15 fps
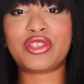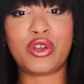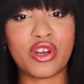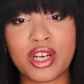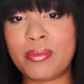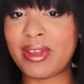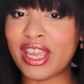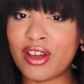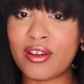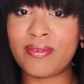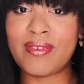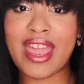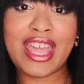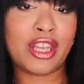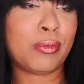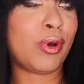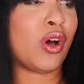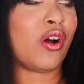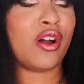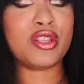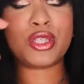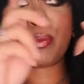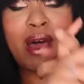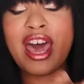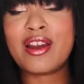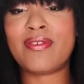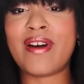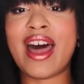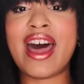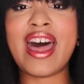It's gonna be available on
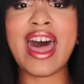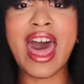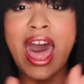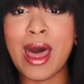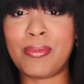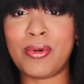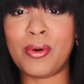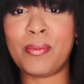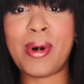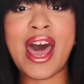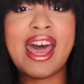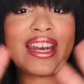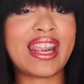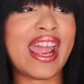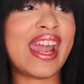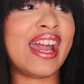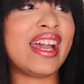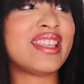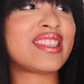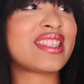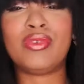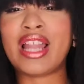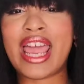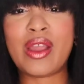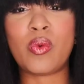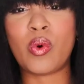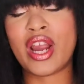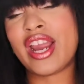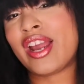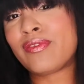Spotify, Apple Podcasts, like
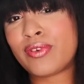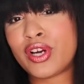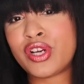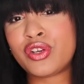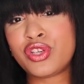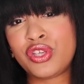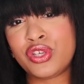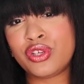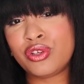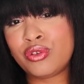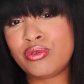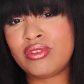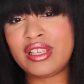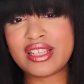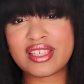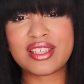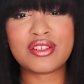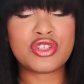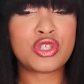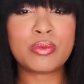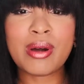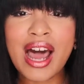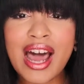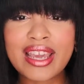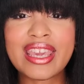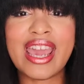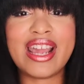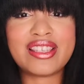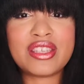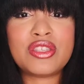wherever you listen to
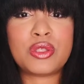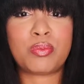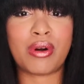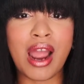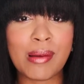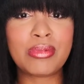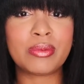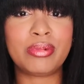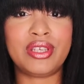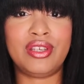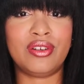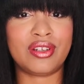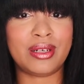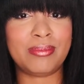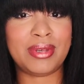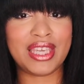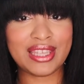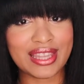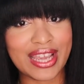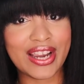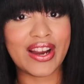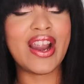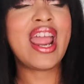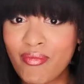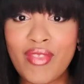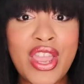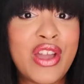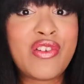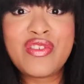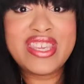podcasts, it's probably gonna be there
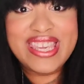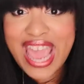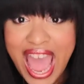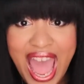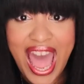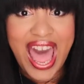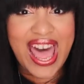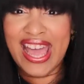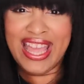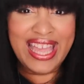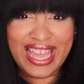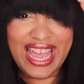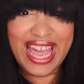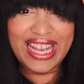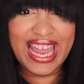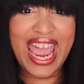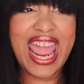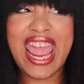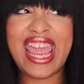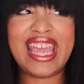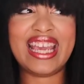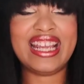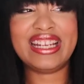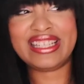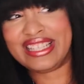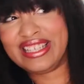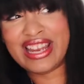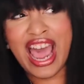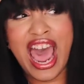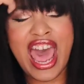yeah, like
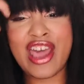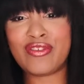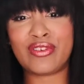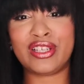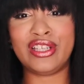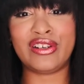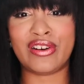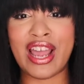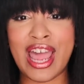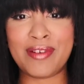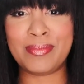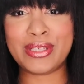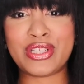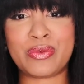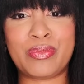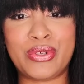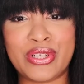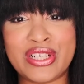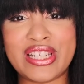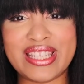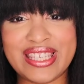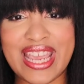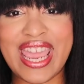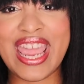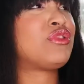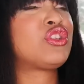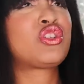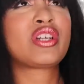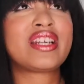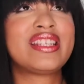I really don't have much more to say. I'm
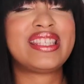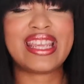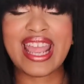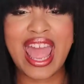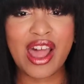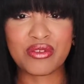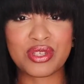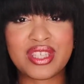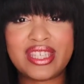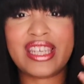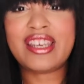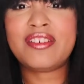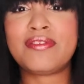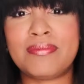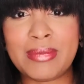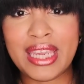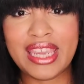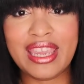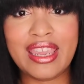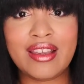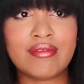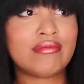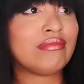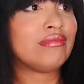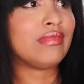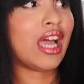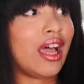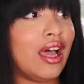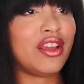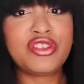just trying to see how sick of me
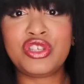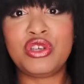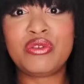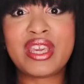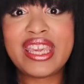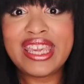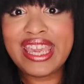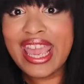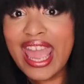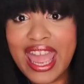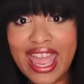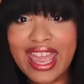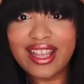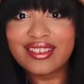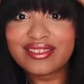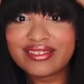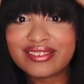uh, you can get.